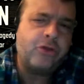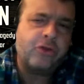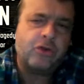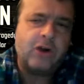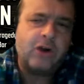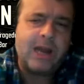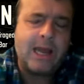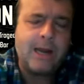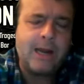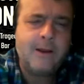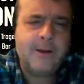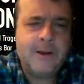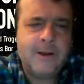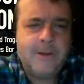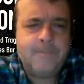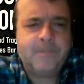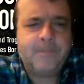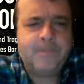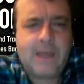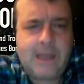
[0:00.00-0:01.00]
thread
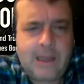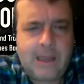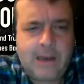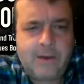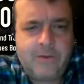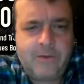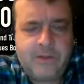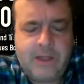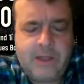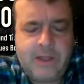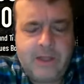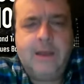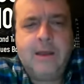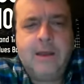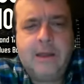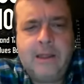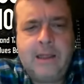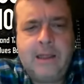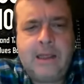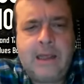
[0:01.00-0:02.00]
in the,
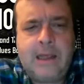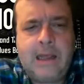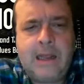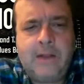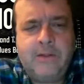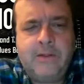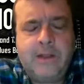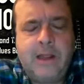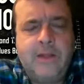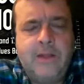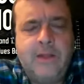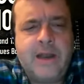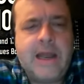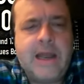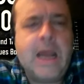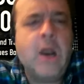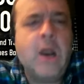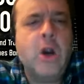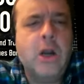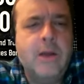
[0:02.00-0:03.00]
in, in the
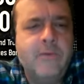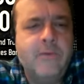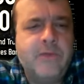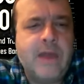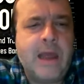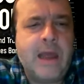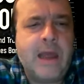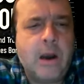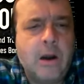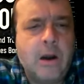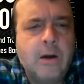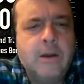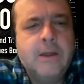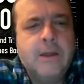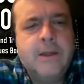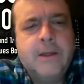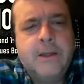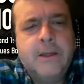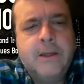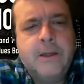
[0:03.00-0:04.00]
narrative there.
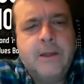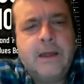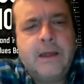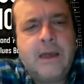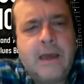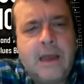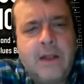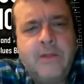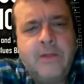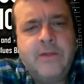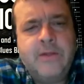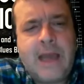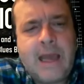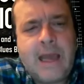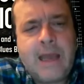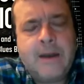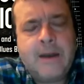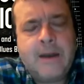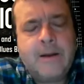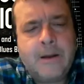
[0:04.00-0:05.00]
And
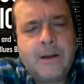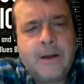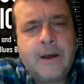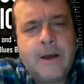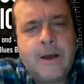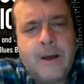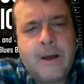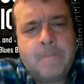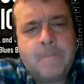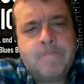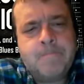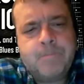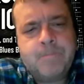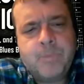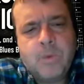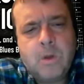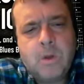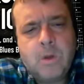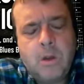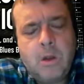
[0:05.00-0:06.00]
then um,
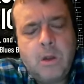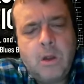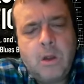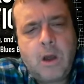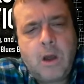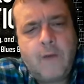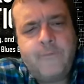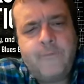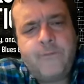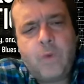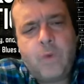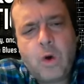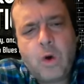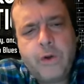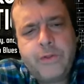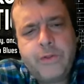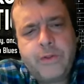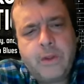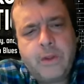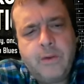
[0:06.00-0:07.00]
a
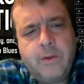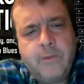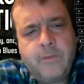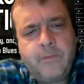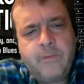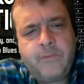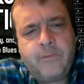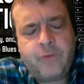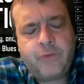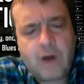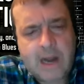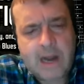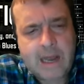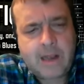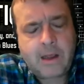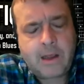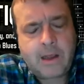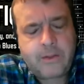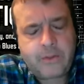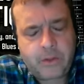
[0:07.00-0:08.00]
fourth
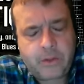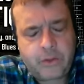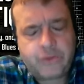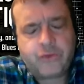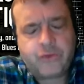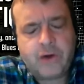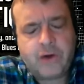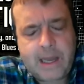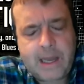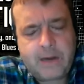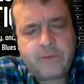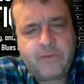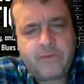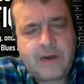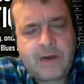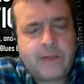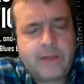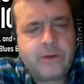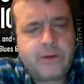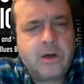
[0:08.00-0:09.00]
thread, uh, thread
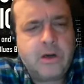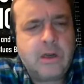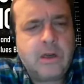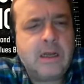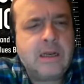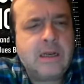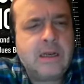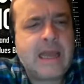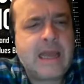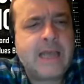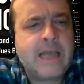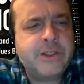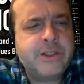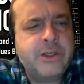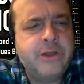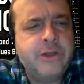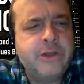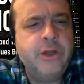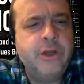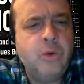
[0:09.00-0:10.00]
rather uh, has
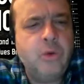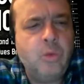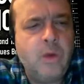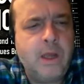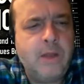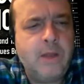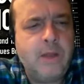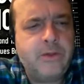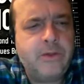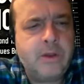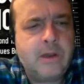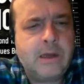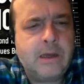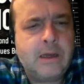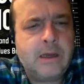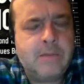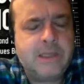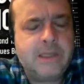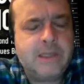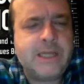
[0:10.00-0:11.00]
to do with
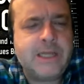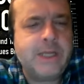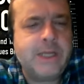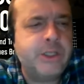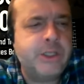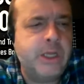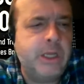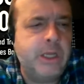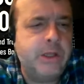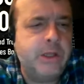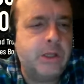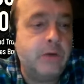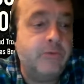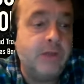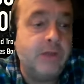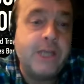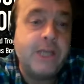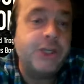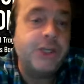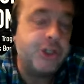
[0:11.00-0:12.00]
um, essentially the
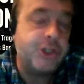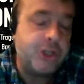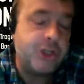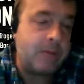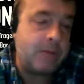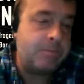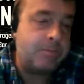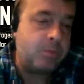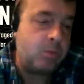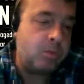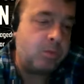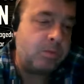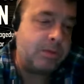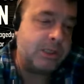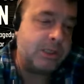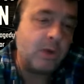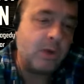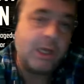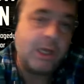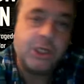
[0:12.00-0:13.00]
relationship
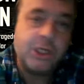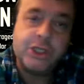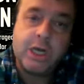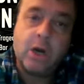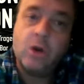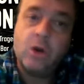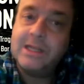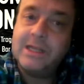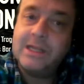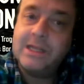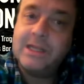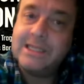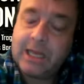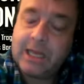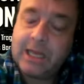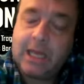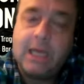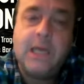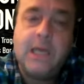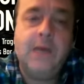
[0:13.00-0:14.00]
between Gerald and
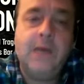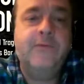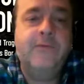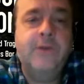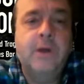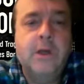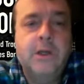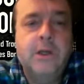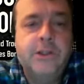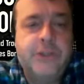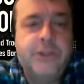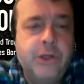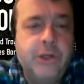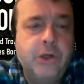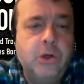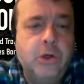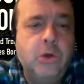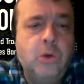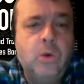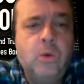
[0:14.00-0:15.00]
Steve,
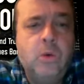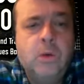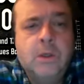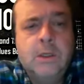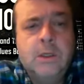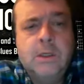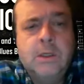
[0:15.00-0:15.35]
two